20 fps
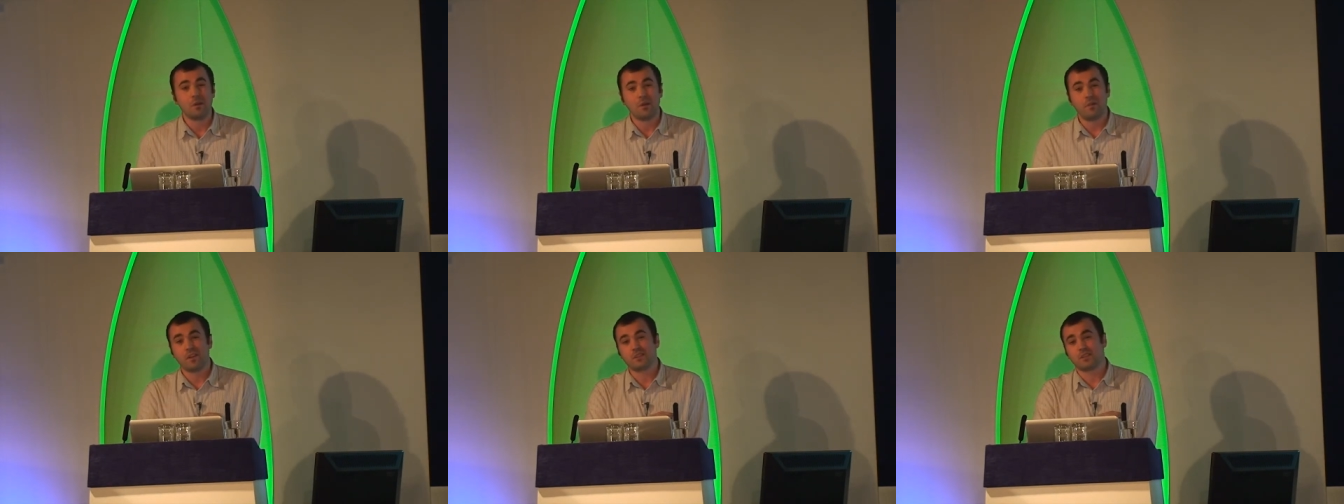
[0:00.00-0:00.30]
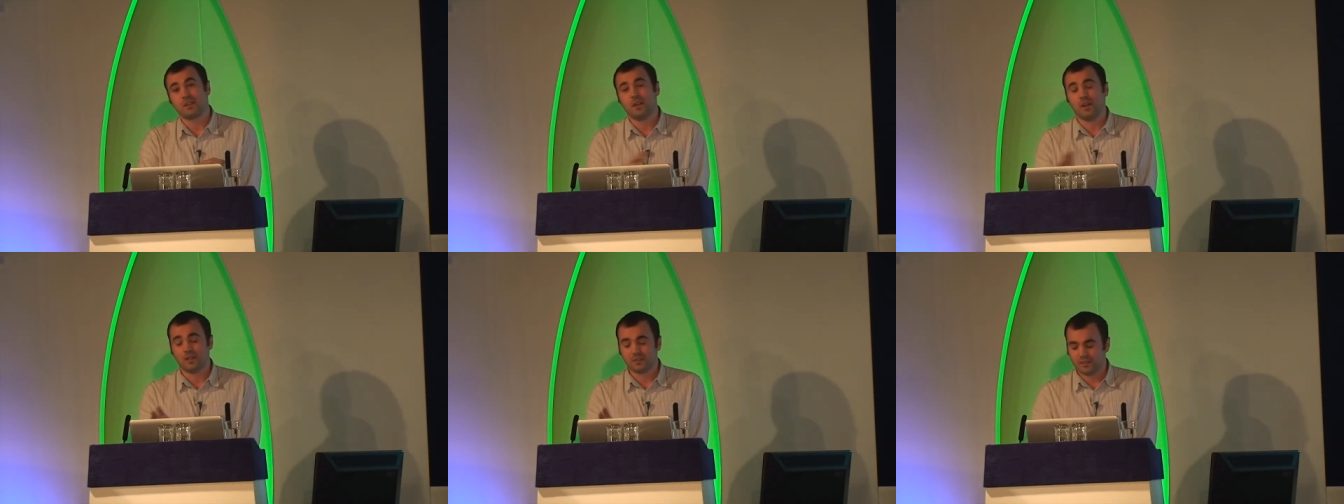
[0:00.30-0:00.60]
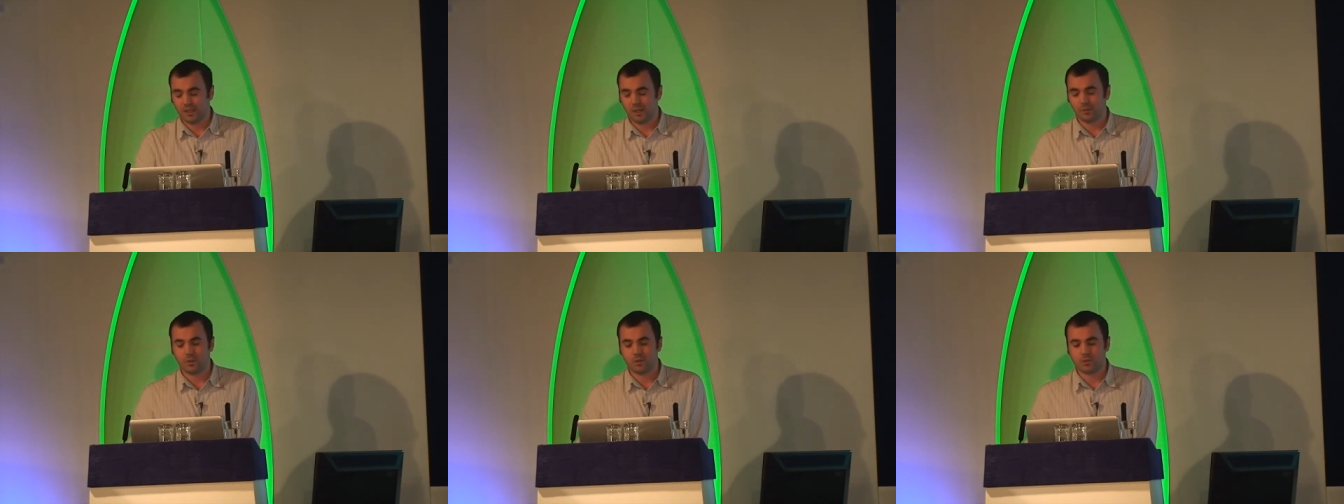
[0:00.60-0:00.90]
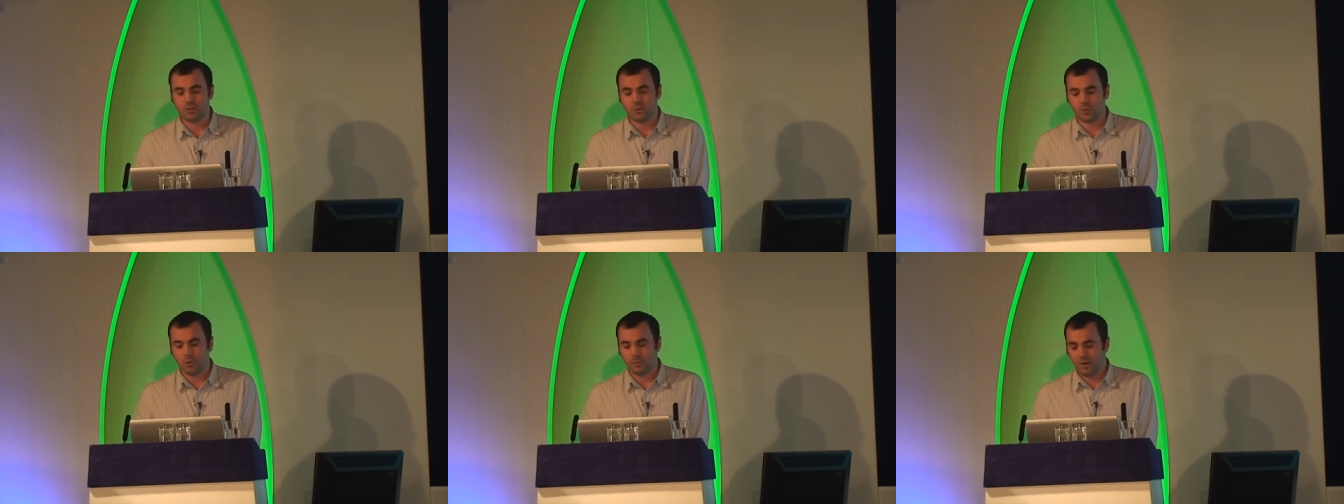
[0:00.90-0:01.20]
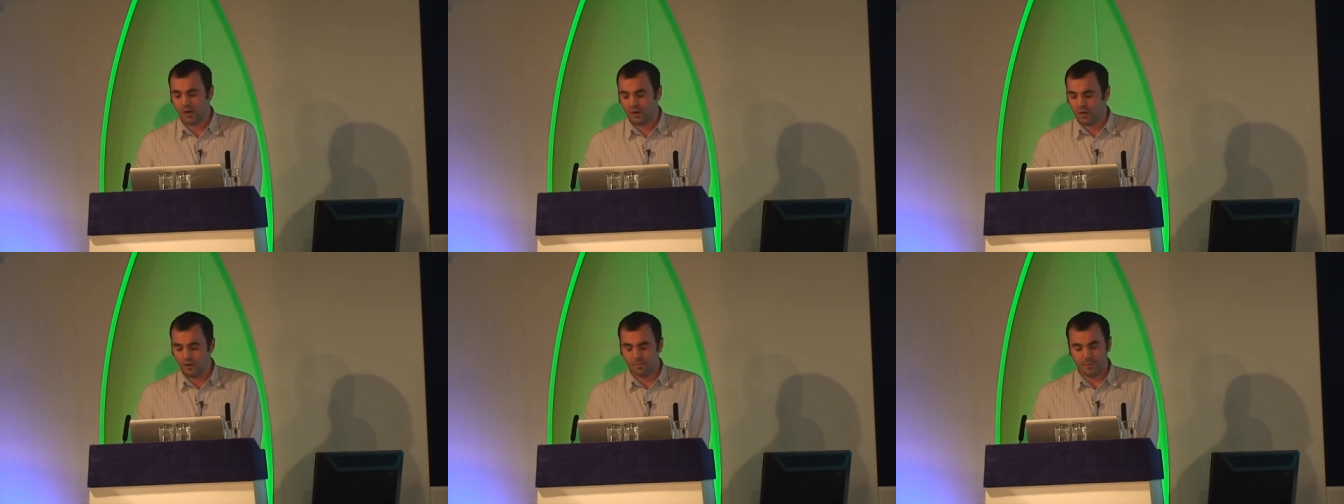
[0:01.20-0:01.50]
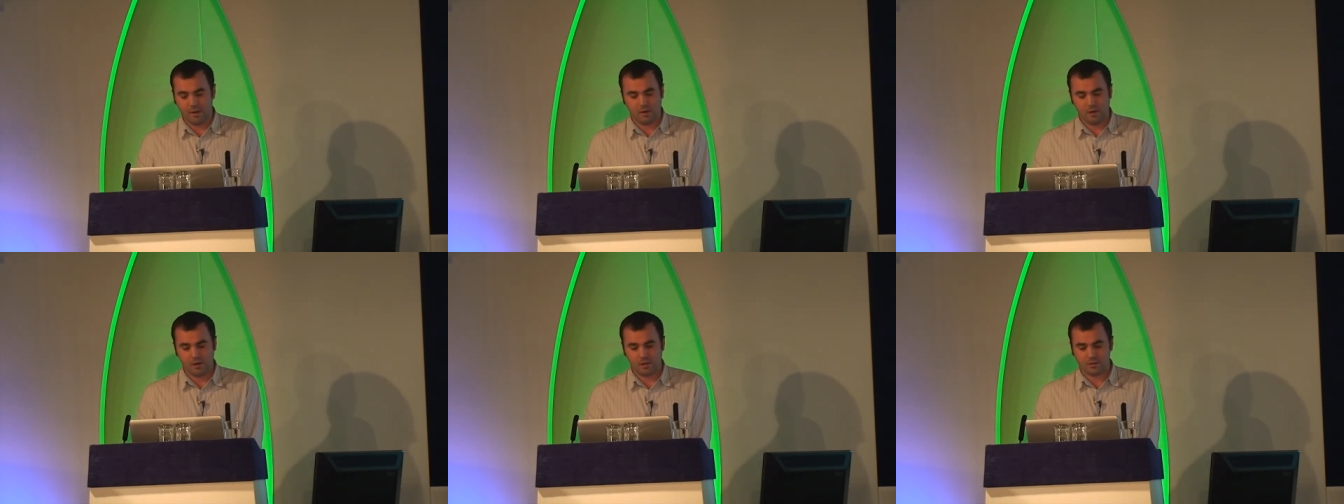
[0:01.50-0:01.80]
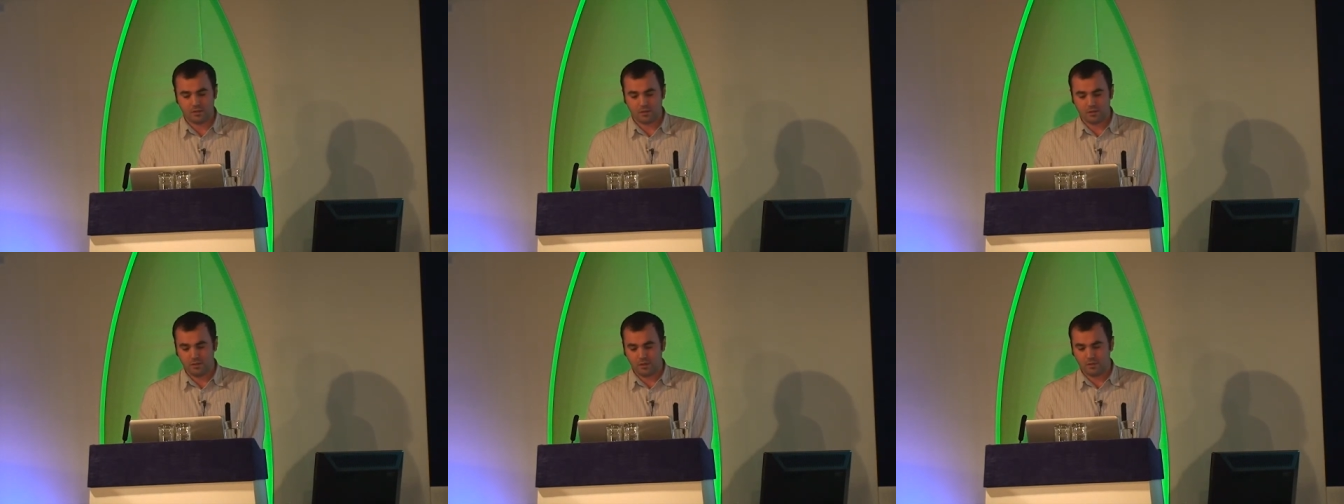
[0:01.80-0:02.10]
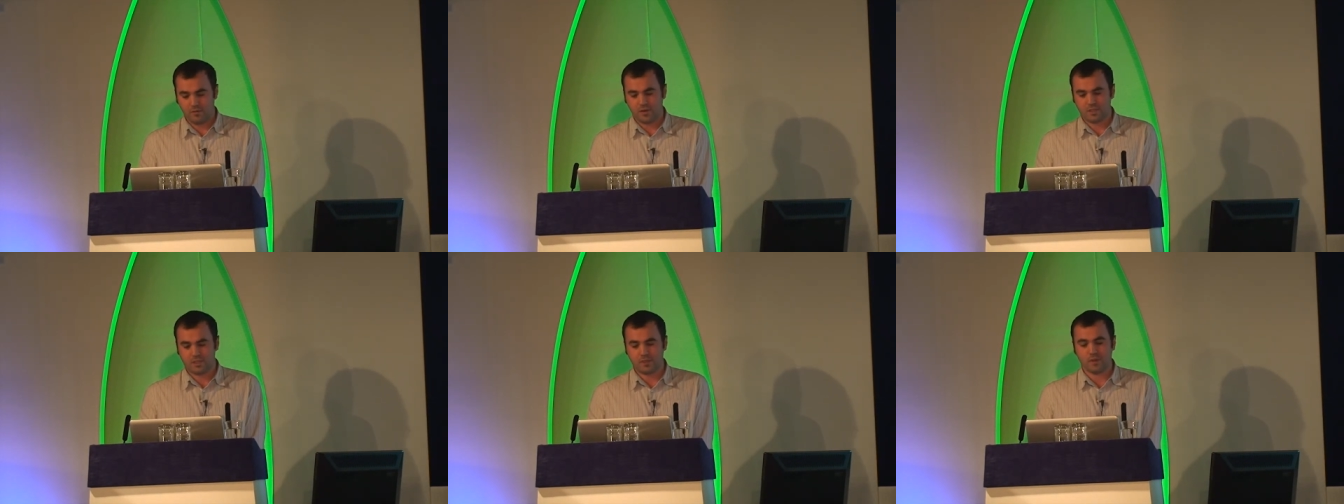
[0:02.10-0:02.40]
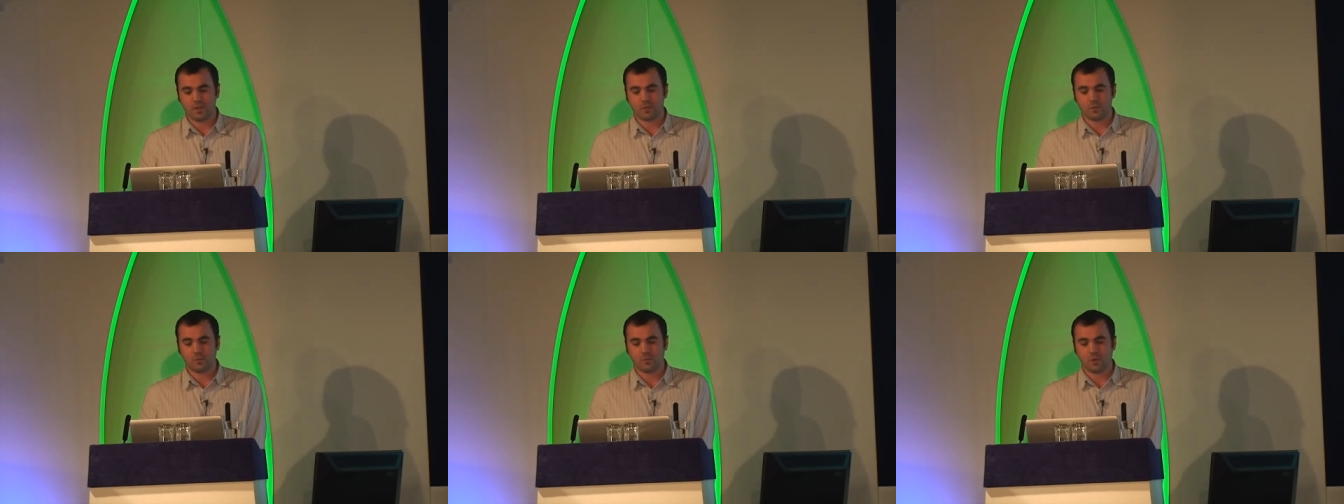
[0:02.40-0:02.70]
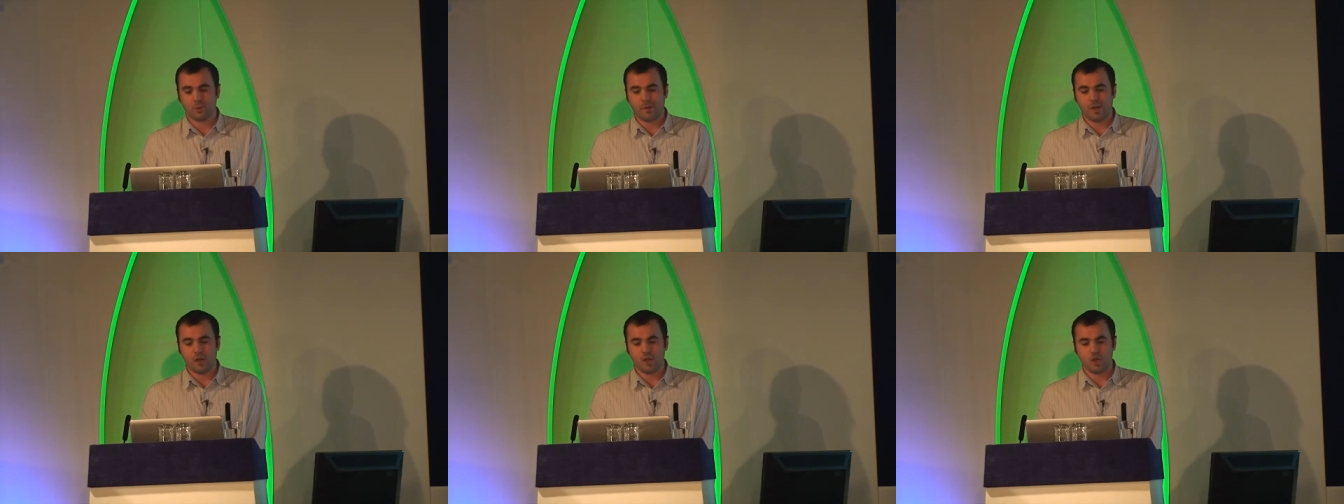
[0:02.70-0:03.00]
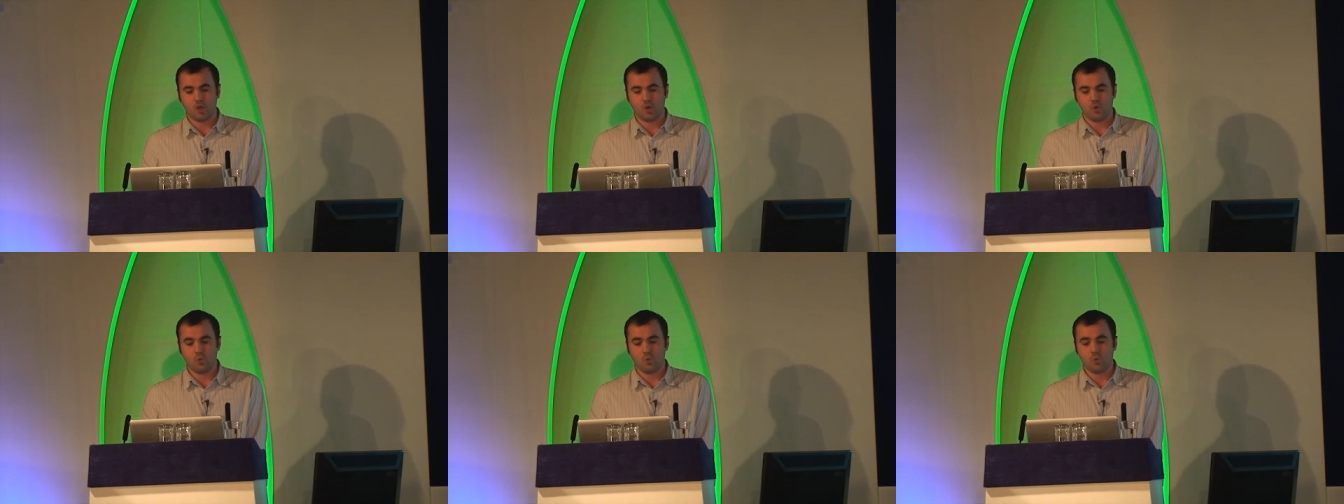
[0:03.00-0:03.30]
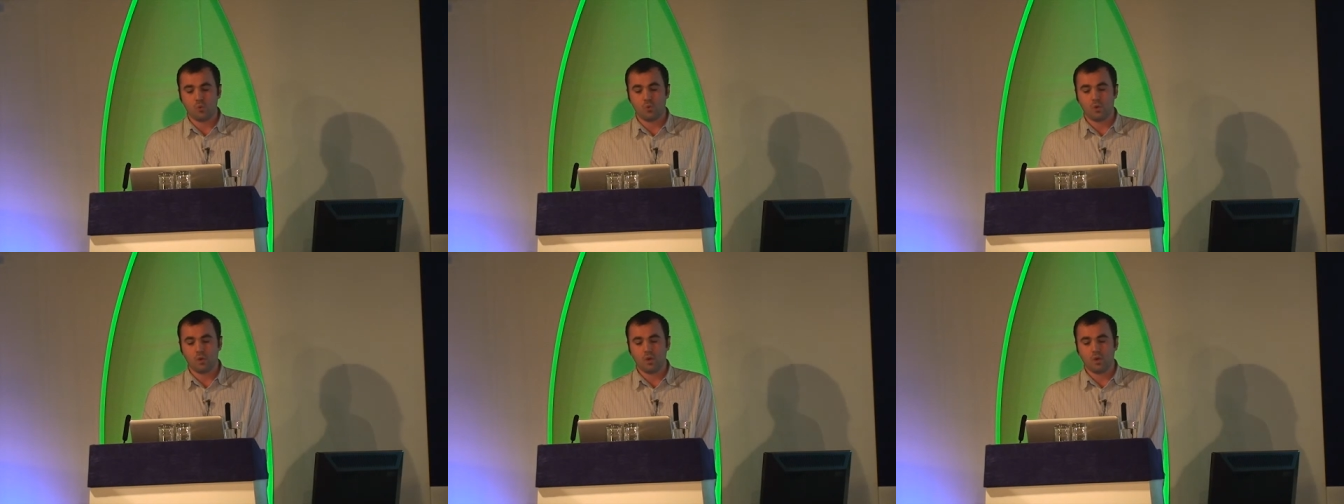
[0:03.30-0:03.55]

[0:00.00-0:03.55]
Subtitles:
That's the last thing I'm going to talk about us. The rest of it's all about you.